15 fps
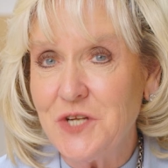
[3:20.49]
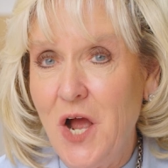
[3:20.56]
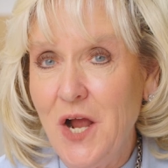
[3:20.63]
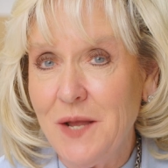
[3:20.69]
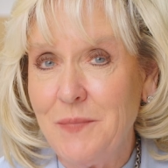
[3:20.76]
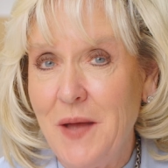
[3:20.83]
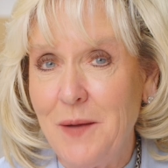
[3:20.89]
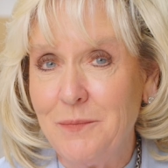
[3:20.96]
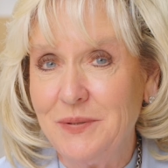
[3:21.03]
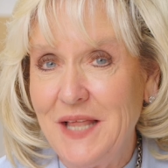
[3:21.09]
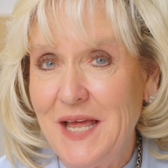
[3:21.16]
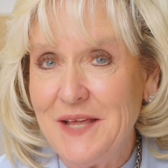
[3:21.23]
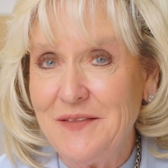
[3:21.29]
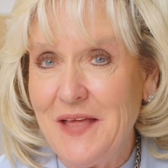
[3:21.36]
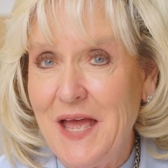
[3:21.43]
talk about
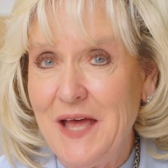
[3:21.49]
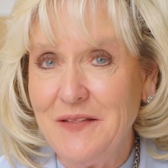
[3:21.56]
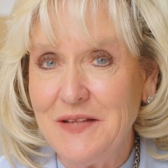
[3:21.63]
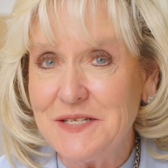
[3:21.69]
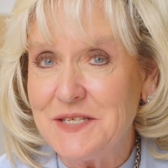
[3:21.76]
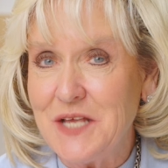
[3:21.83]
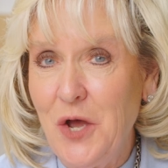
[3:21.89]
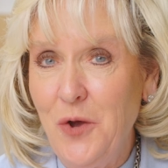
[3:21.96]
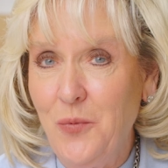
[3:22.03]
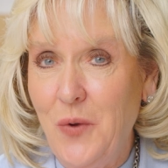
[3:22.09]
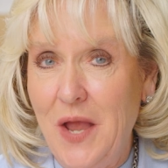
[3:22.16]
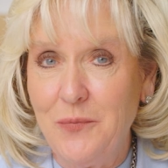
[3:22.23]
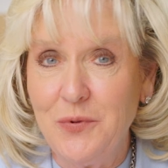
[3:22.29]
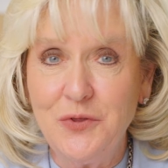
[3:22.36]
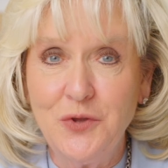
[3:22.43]
playing the LSL
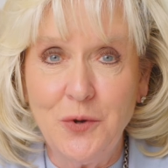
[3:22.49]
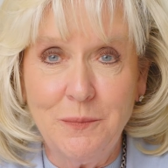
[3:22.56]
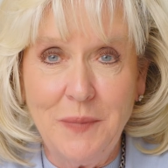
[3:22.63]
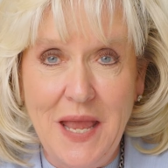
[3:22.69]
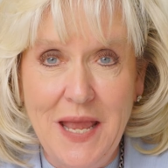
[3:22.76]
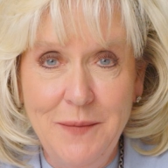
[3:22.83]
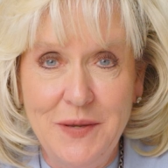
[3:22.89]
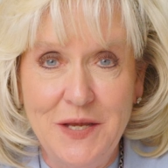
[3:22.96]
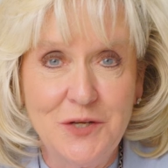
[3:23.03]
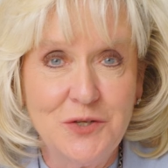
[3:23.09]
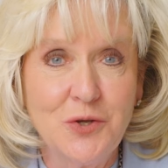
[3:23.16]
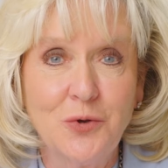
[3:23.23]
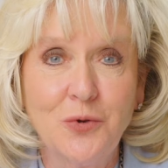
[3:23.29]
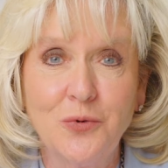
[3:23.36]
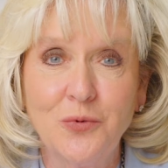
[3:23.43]
way with your baby
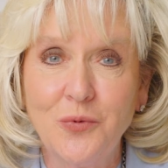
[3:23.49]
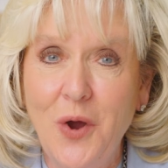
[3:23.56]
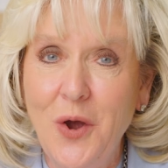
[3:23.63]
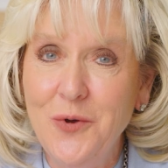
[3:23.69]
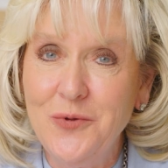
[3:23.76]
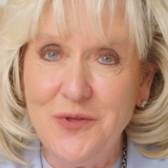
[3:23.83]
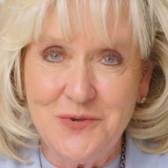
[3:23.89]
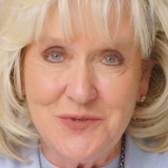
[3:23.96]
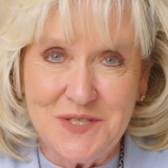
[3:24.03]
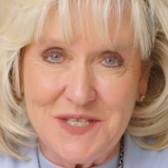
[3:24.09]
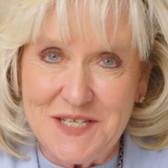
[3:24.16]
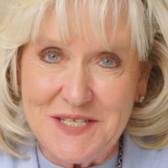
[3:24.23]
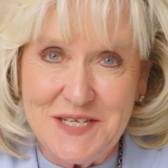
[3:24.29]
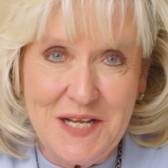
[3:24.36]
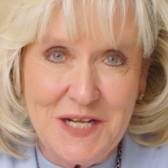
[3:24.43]
to grow those
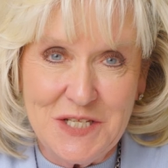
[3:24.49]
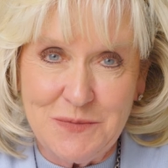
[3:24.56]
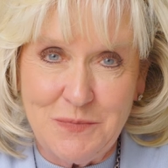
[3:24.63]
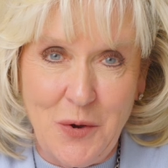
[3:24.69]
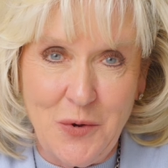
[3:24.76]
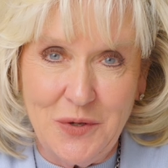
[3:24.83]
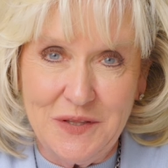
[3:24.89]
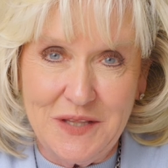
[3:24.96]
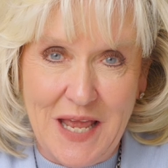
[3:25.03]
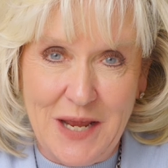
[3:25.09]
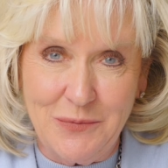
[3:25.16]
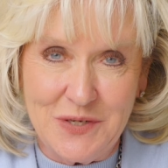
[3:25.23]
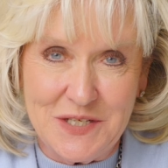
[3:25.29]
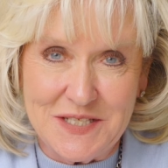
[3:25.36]
listening and spoken language